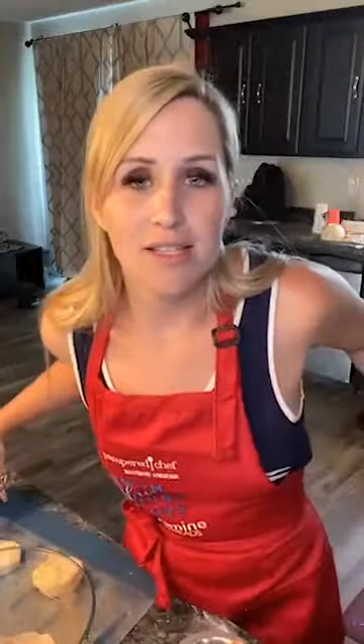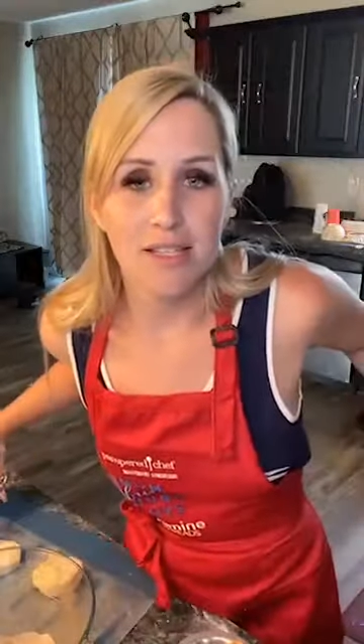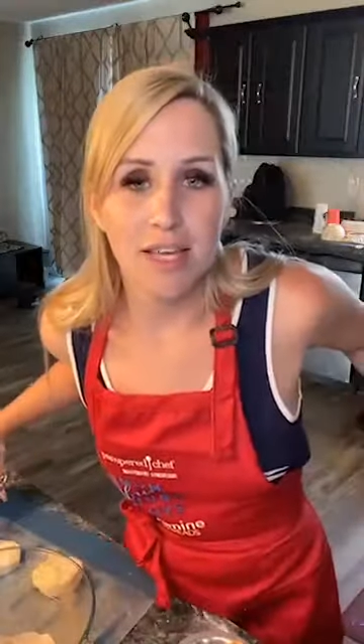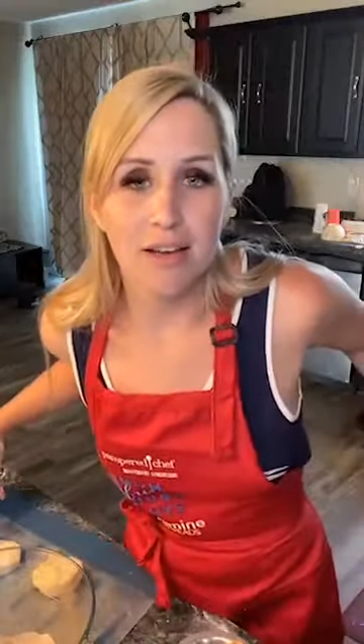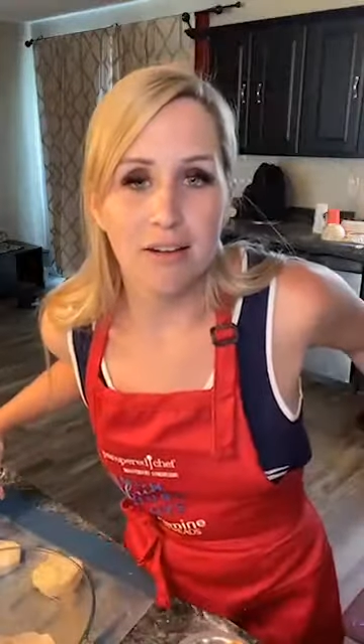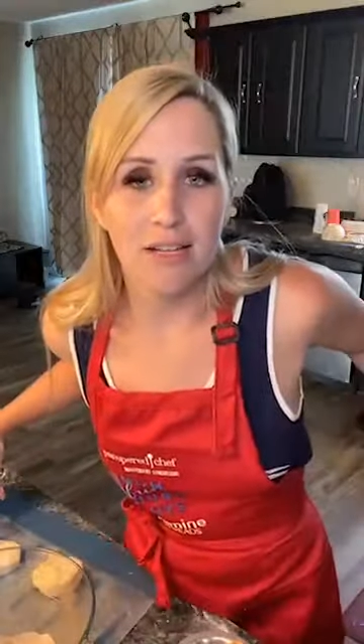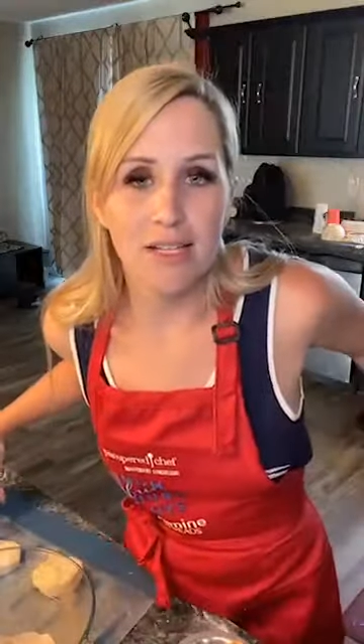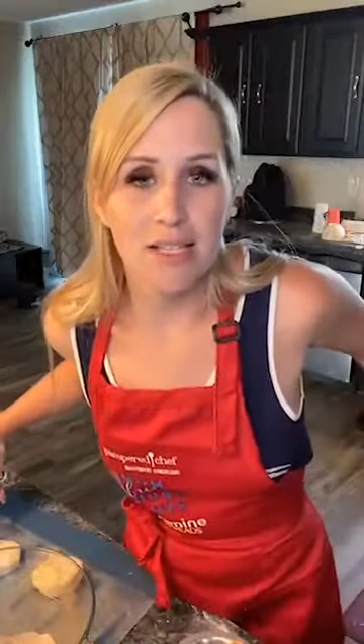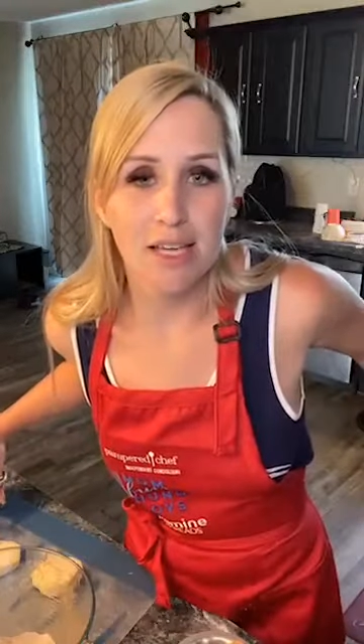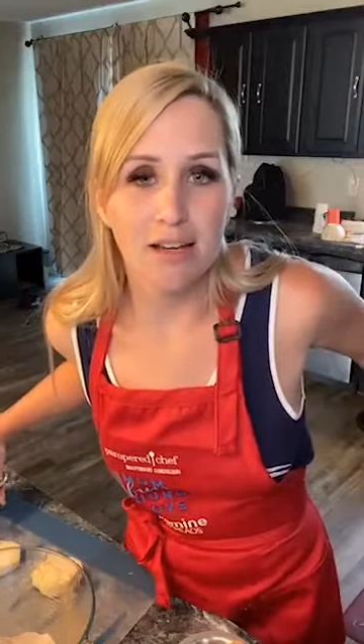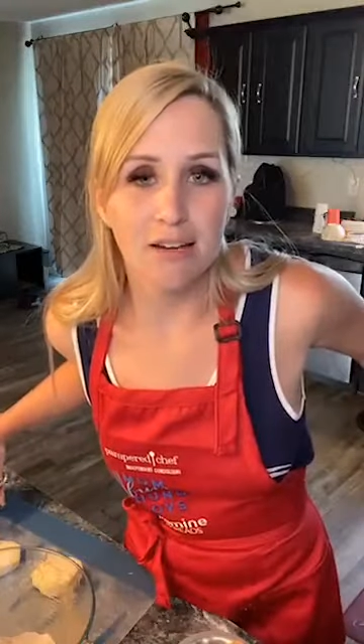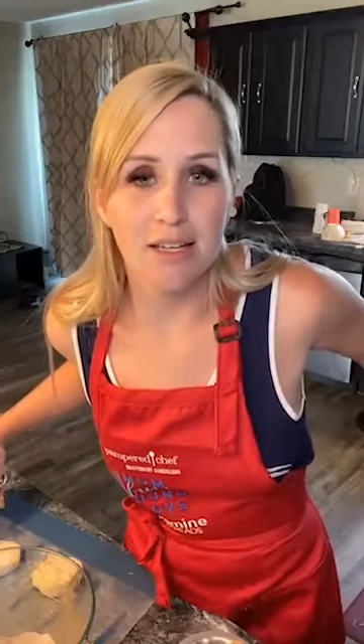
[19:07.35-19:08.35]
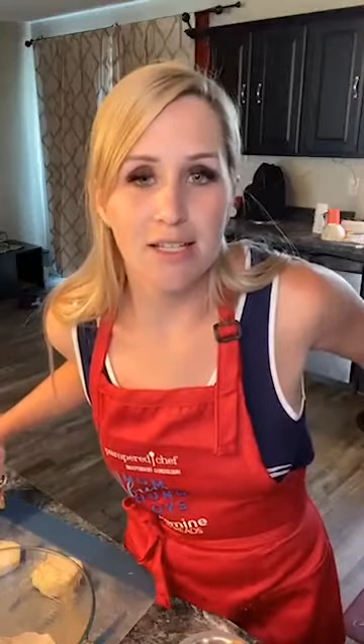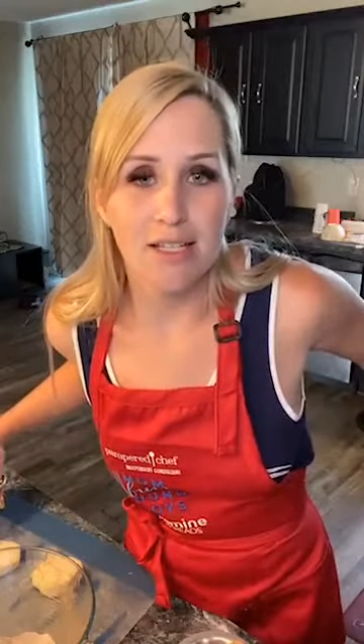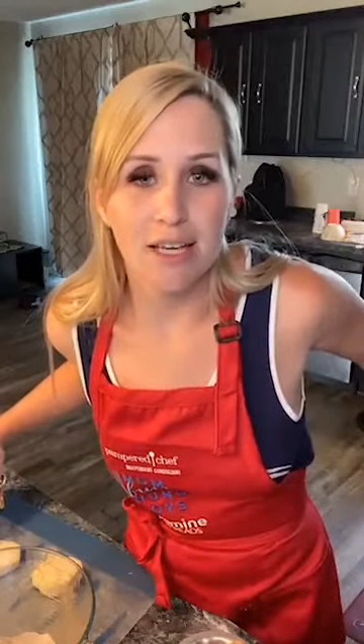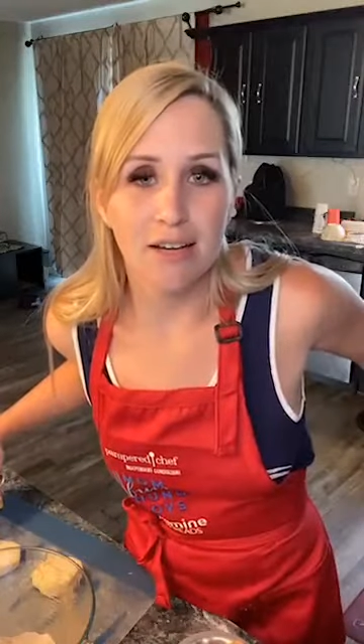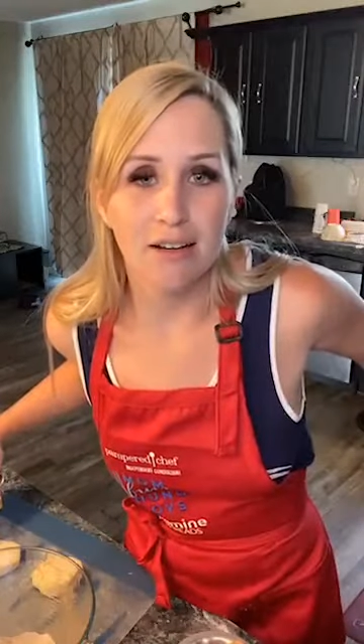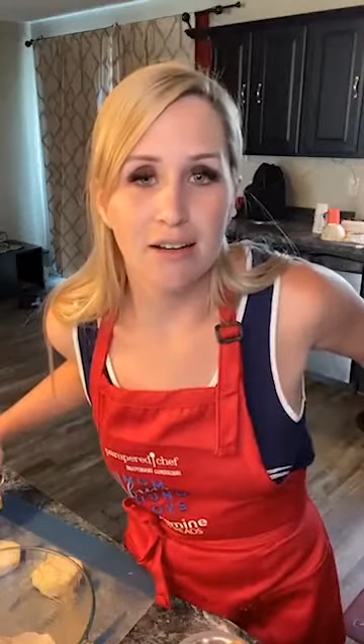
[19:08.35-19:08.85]
Scary, scary,
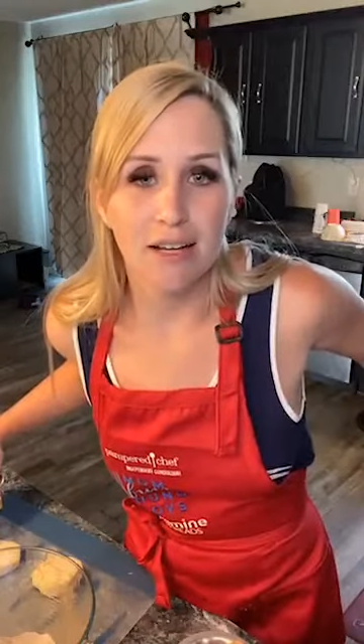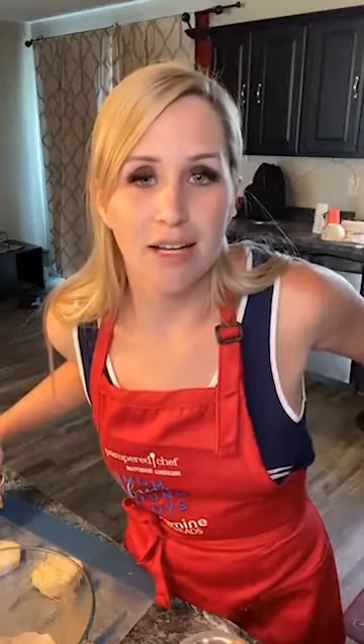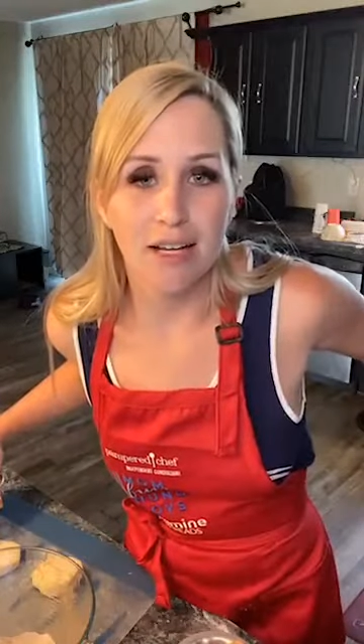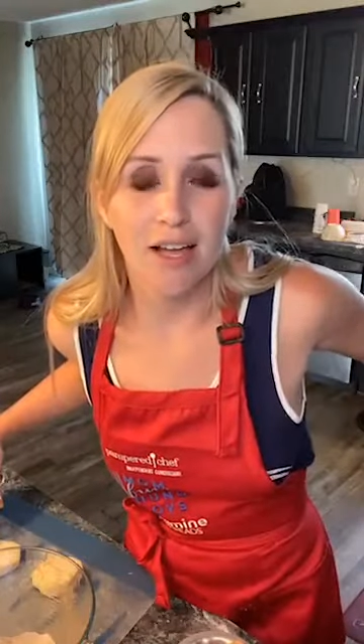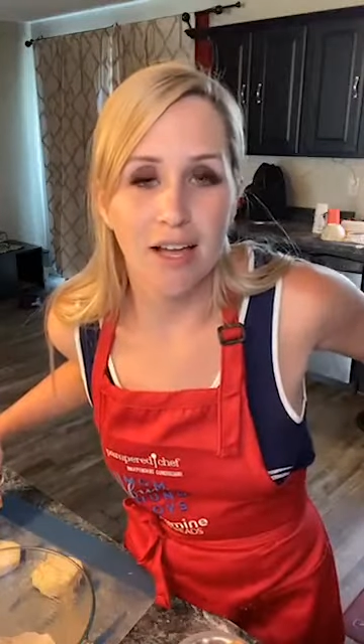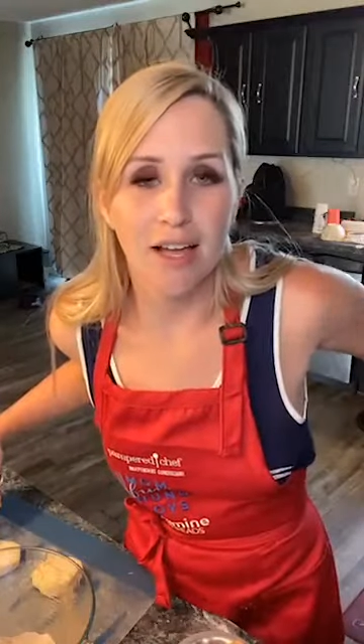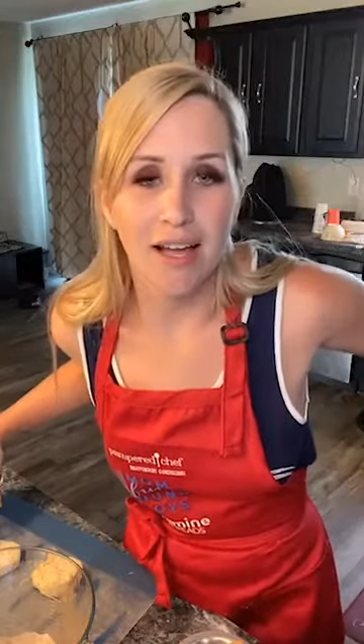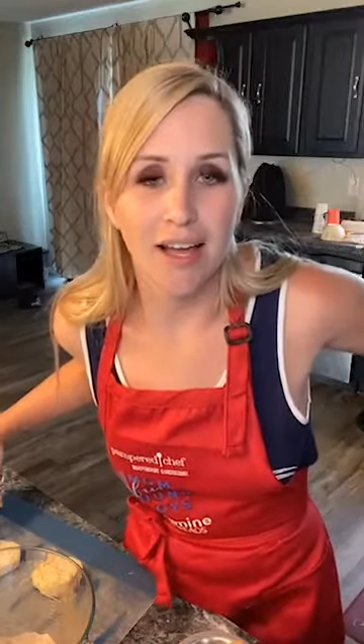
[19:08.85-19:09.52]
scary.